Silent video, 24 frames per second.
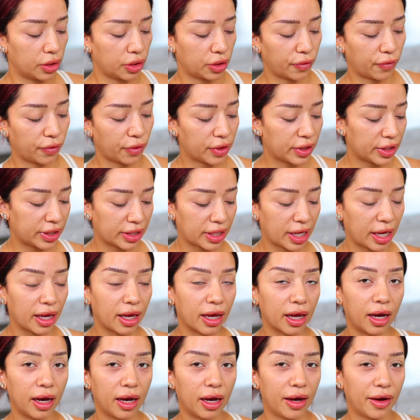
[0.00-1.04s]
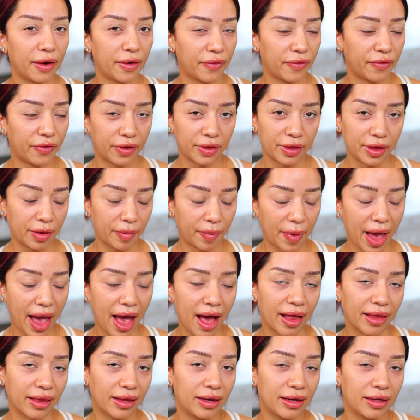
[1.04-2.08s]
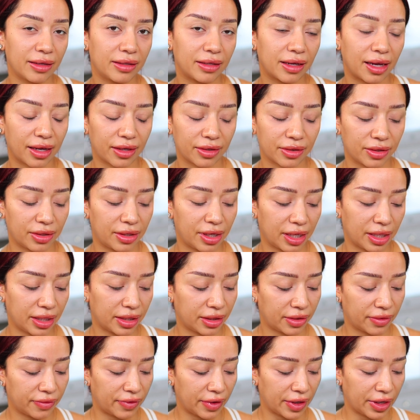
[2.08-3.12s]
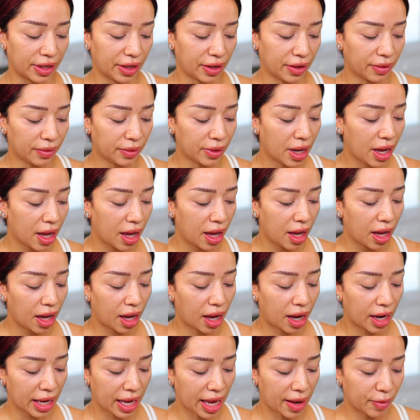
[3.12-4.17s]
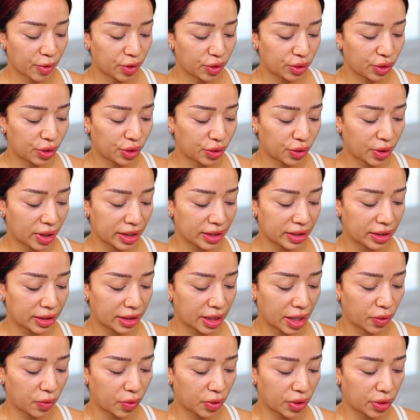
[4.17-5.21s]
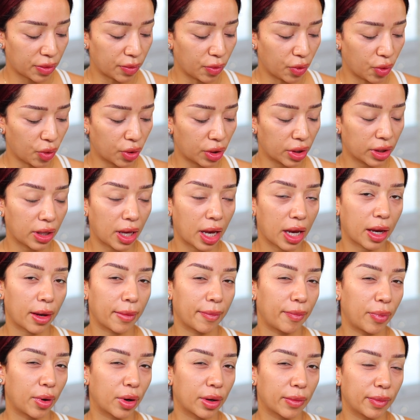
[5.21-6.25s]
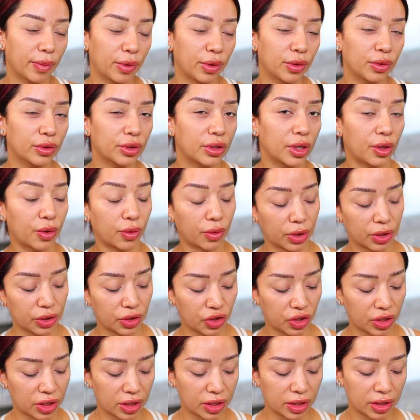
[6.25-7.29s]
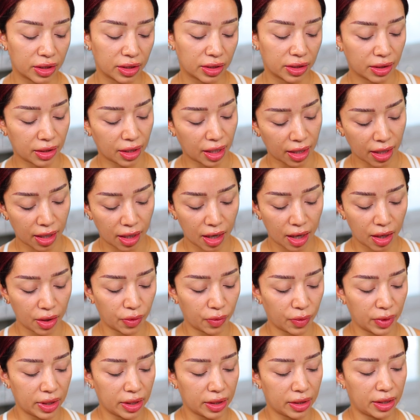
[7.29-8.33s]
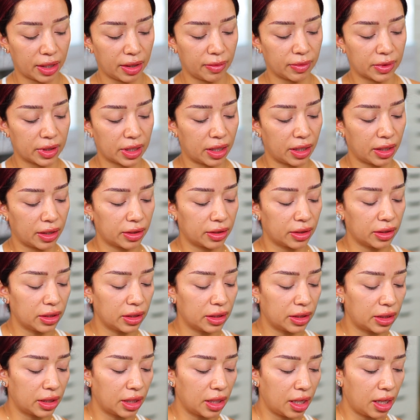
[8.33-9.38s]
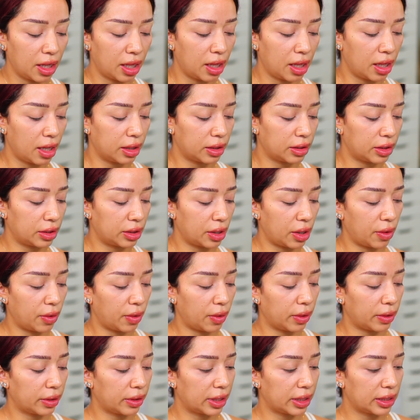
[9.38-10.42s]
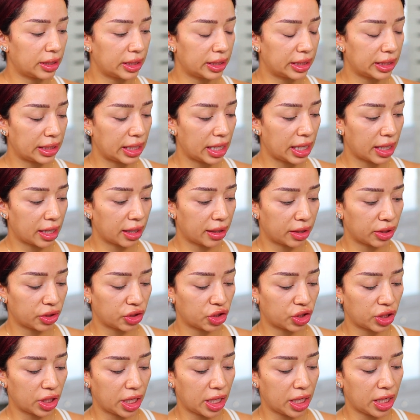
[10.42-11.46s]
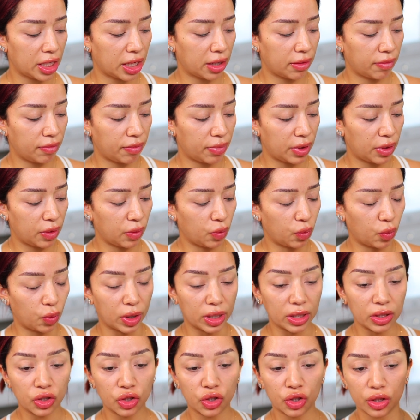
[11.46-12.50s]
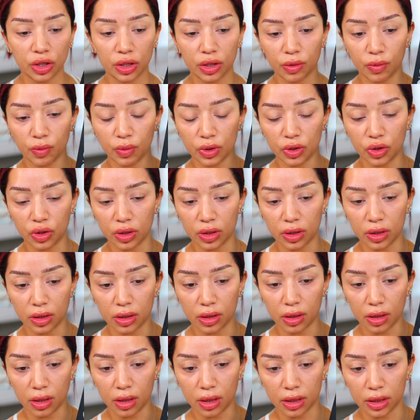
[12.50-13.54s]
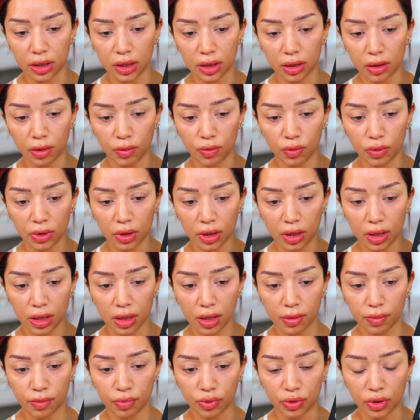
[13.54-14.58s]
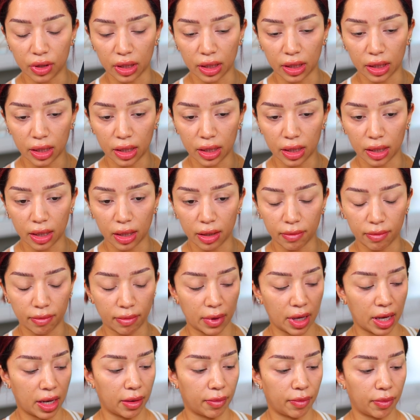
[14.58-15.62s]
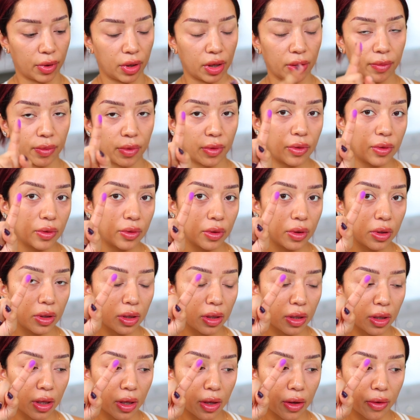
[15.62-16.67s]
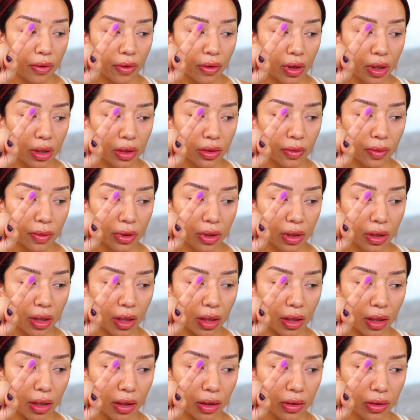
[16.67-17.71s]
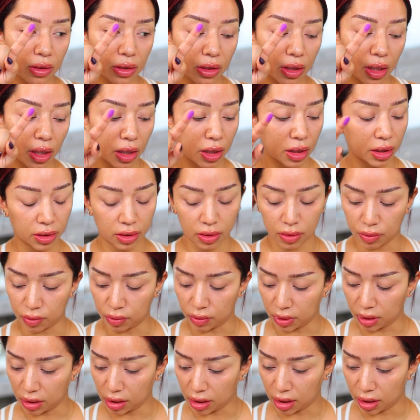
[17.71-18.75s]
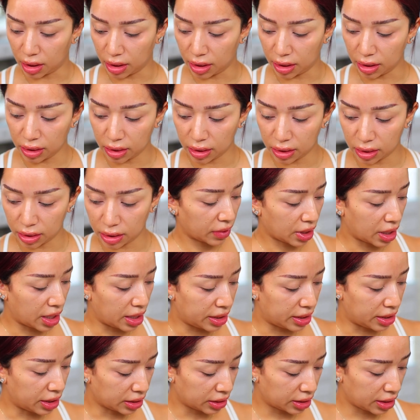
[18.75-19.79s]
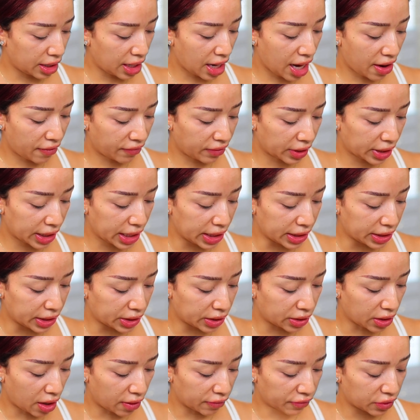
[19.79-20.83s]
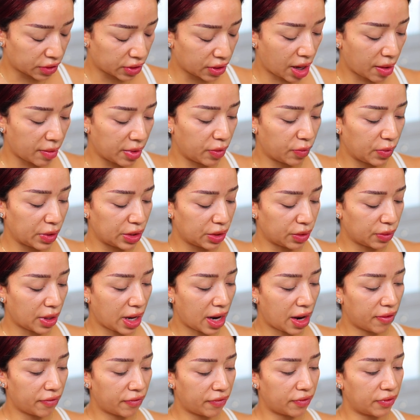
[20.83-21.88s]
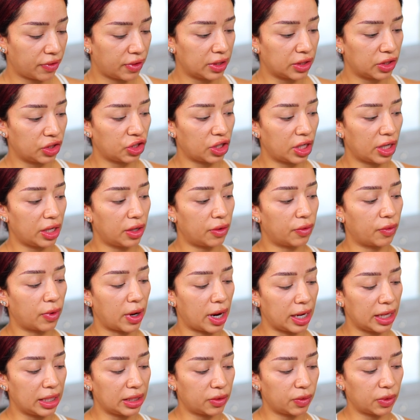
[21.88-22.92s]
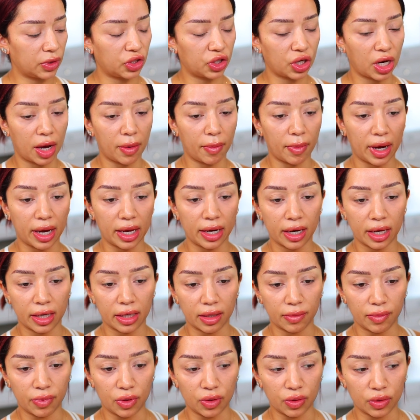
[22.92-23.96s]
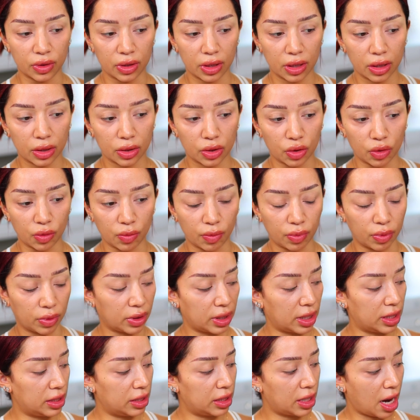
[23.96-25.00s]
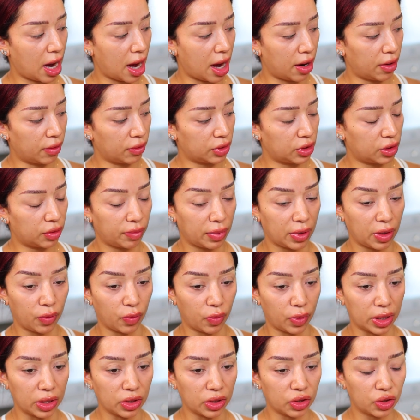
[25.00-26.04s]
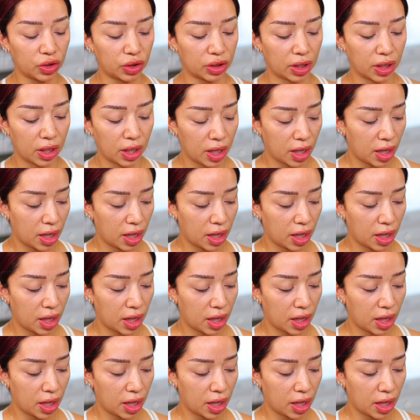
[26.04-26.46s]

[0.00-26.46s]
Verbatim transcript: So for the sake of the palette and today's video, I am going to try and stick with more like purples and oranges, like Halloween themed colors. So let's take the shade Bewitched, which is this really pretty matte purple. That is what the color looks like. It's really nice. It doesn't have like a softer, I mean, we do have the shade Rise, which I might end up using to blend out Bewitched.